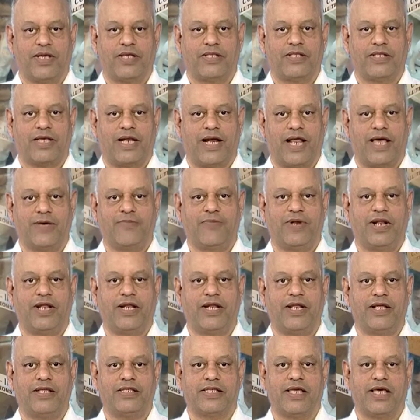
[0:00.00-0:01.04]
the
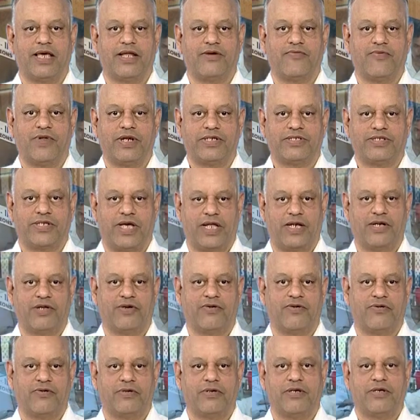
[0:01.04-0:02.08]
librarian there will tell
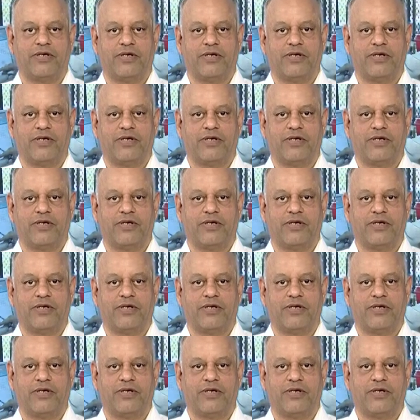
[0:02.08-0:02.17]
you